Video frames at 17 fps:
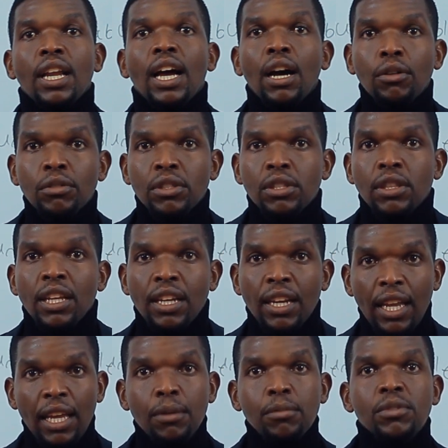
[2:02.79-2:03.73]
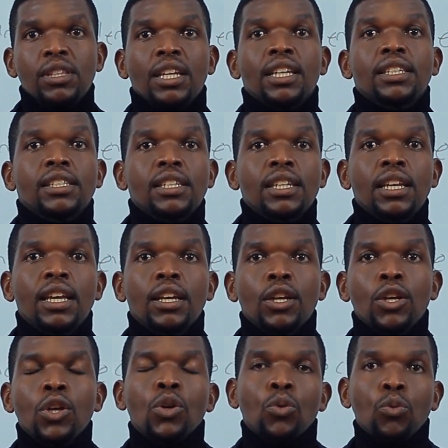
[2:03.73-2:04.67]
nouns, the names that
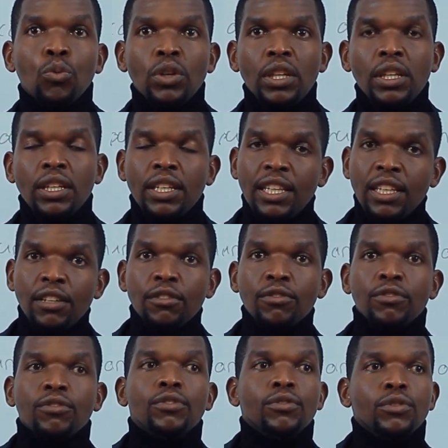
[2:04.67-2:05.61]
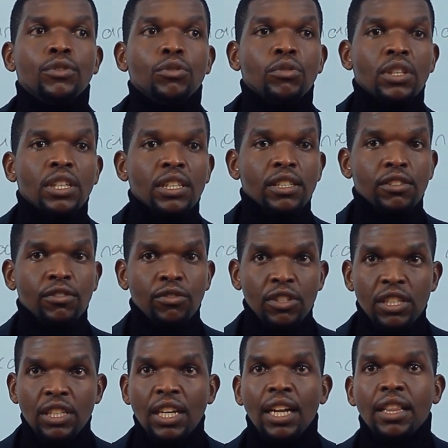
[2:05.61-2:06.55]
we give to these
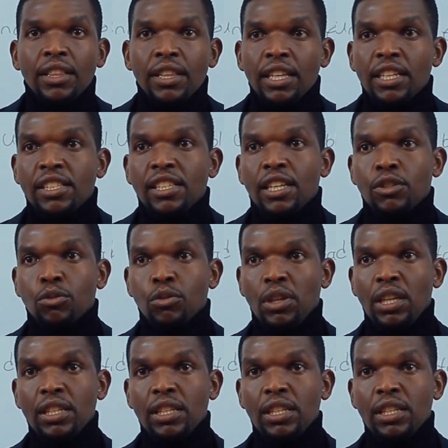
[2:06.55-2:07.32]
physical things that